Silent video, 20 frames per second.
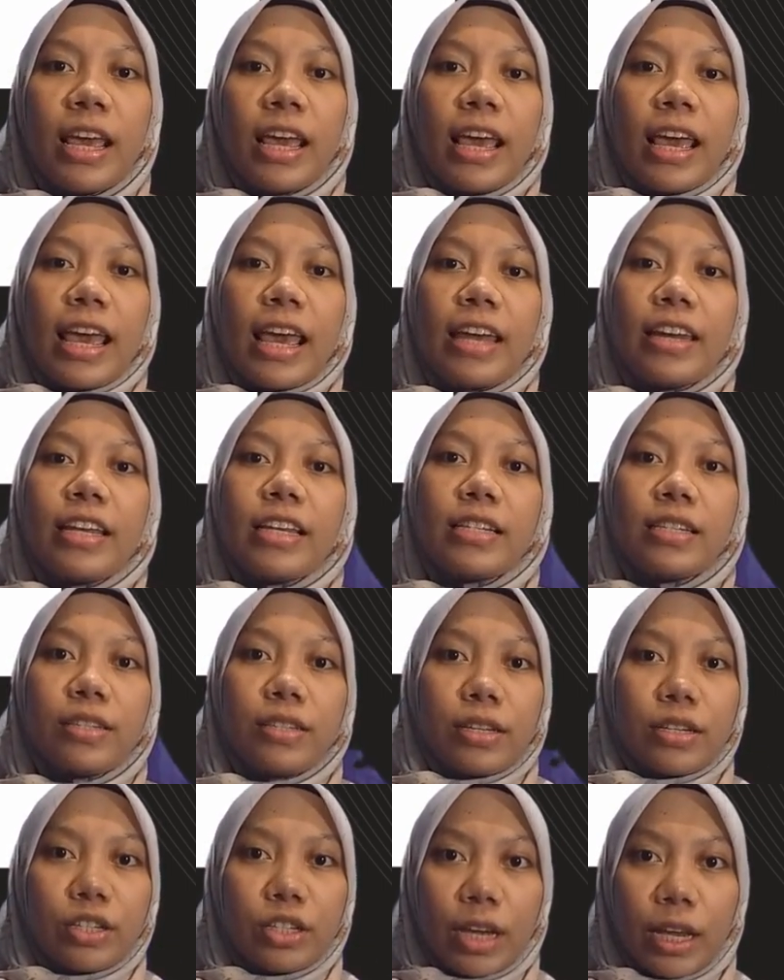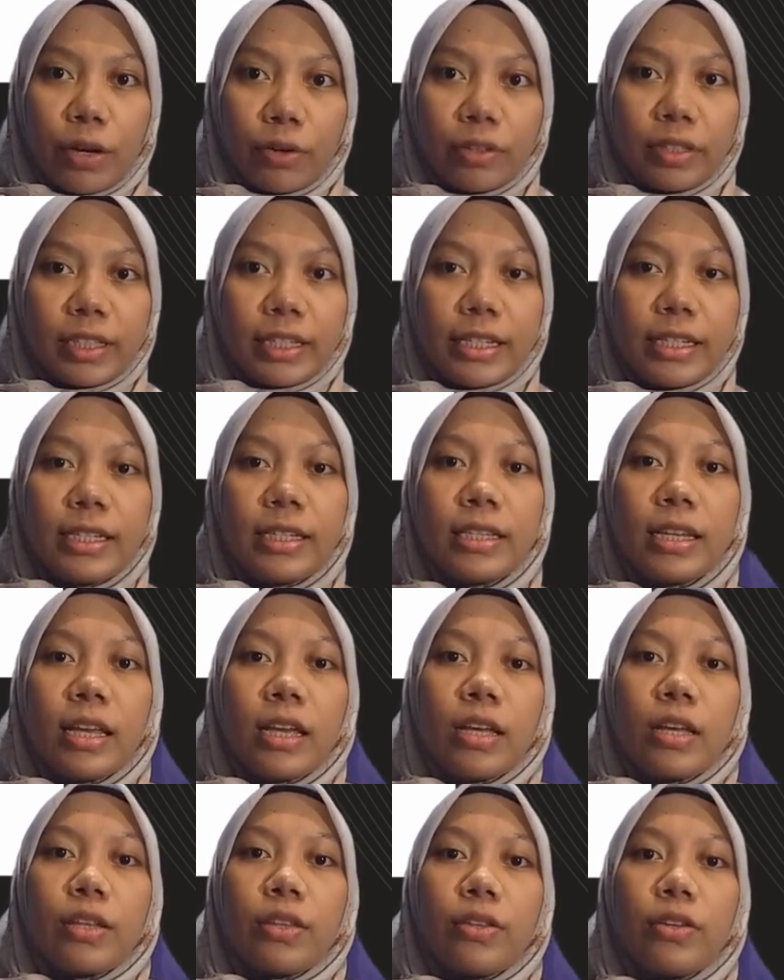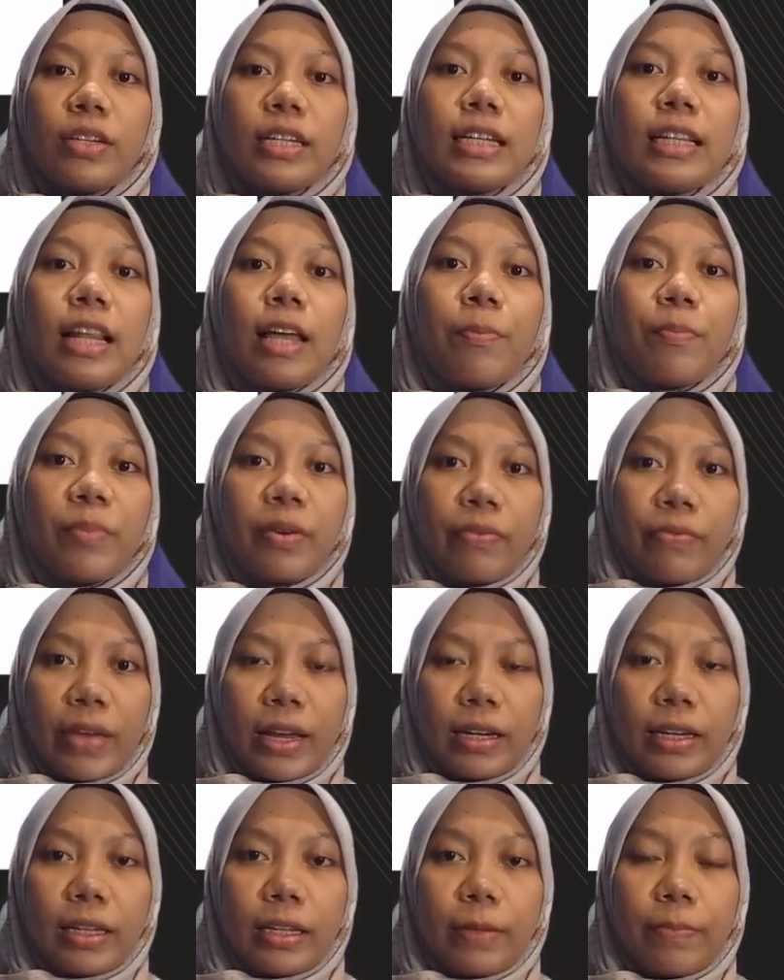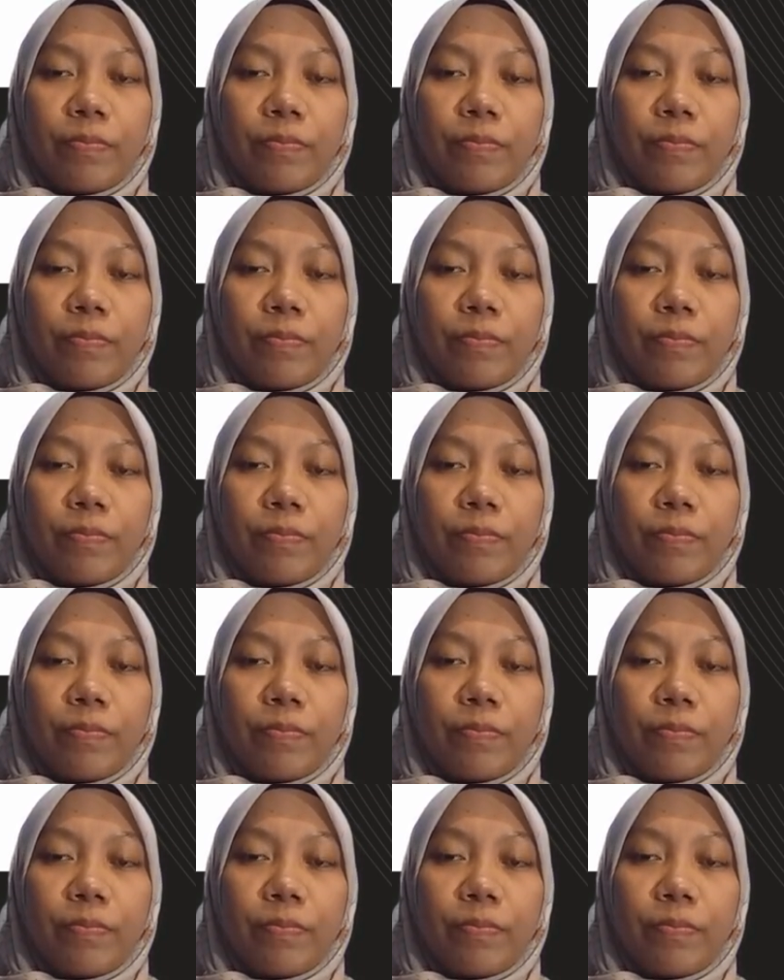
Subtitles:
and its shareholders don't align perfectly.